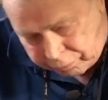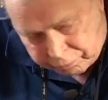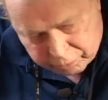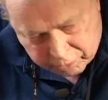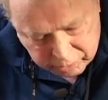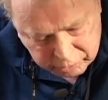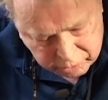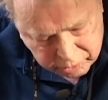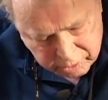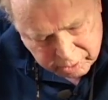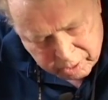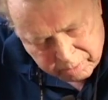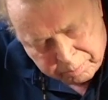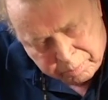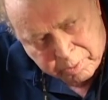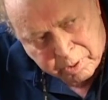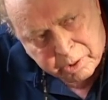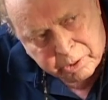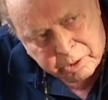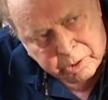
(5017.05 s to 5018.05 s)
function of
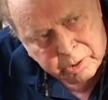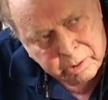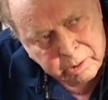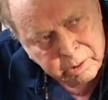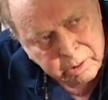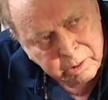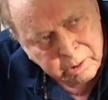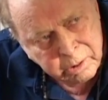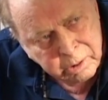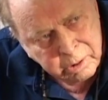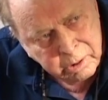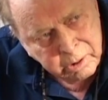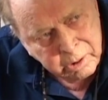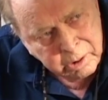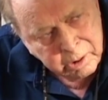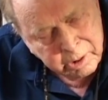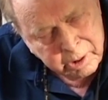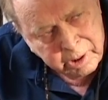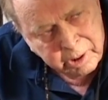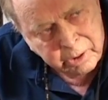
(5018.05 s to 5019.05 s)
pressure,
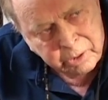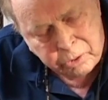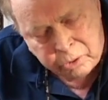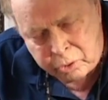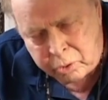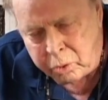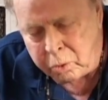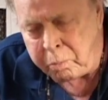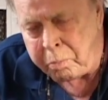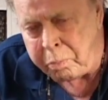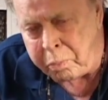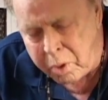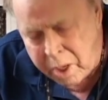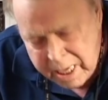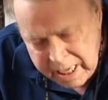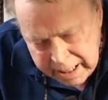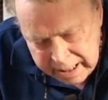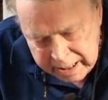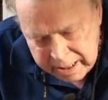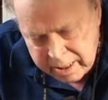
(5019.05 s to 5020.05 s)
is to
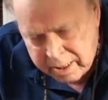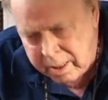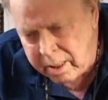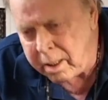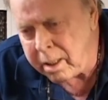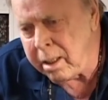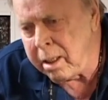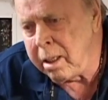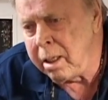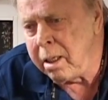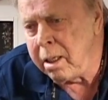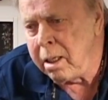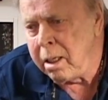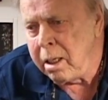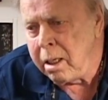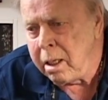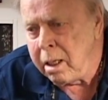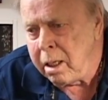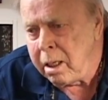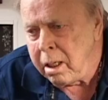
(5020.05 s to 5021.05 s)
bring
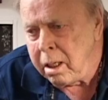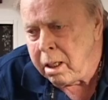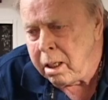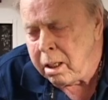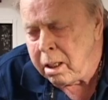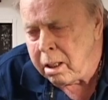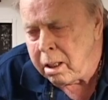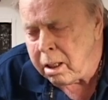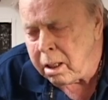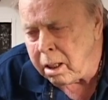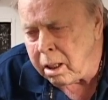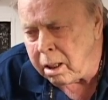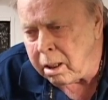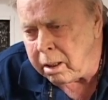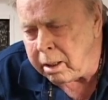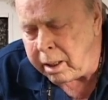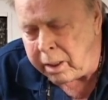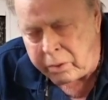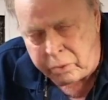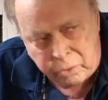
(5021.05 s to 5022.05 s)
uh,
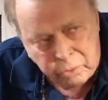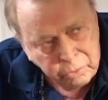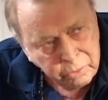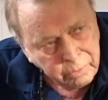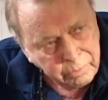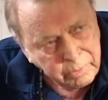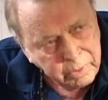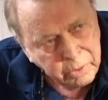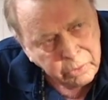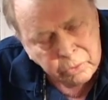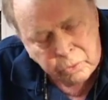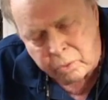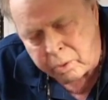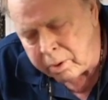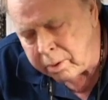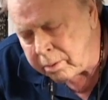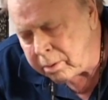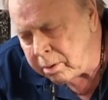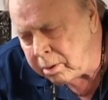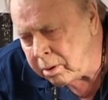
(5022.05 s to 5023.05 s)
issues of this
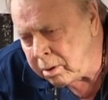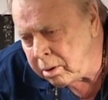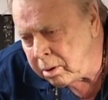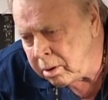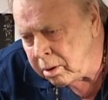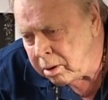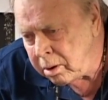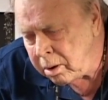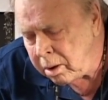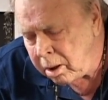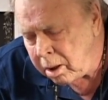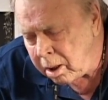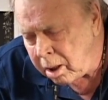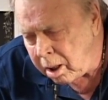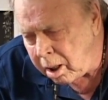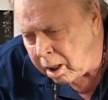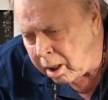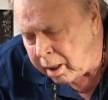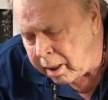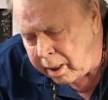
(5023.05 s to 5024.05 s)
sort
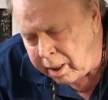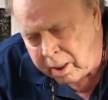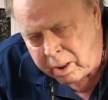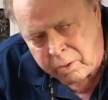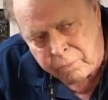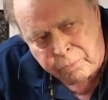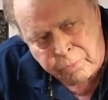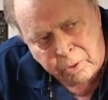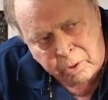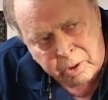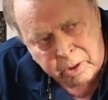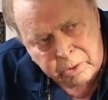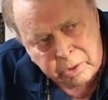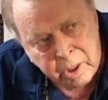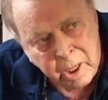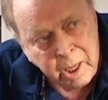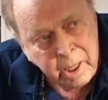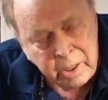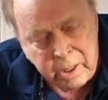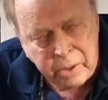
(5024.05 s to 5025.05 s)
uh, into focus.
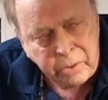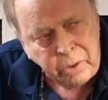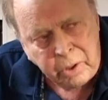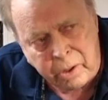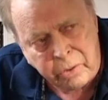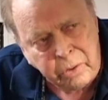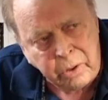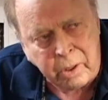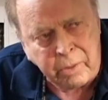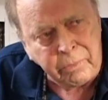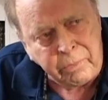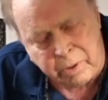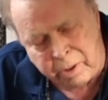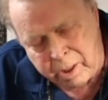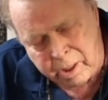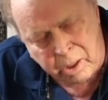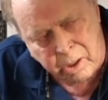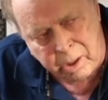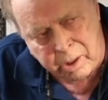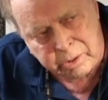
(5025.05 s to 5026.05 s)
This isn't a
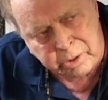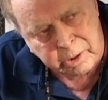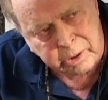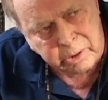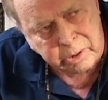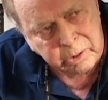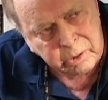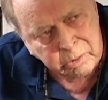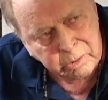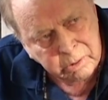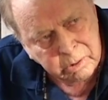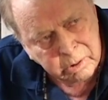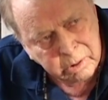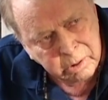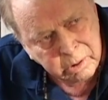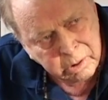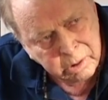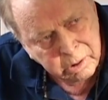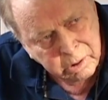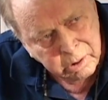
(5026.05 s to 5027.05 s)
very large issue.
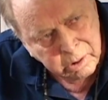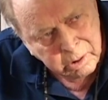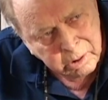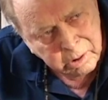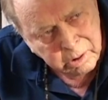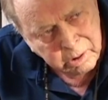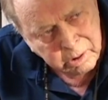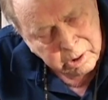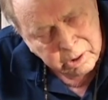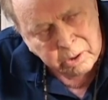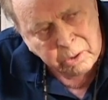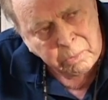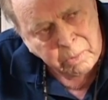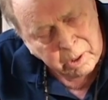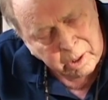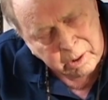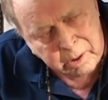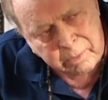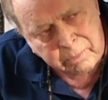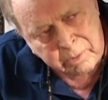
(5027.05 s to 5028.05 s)
It's a
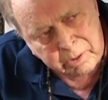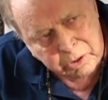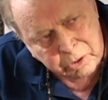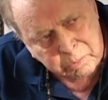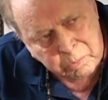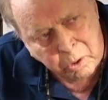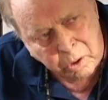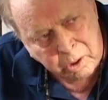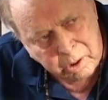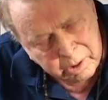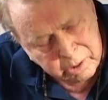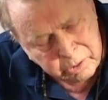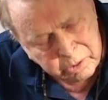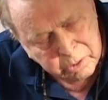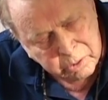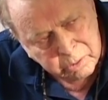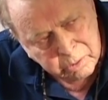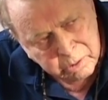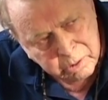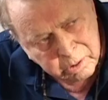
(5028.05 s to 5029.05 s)
relatively small issue.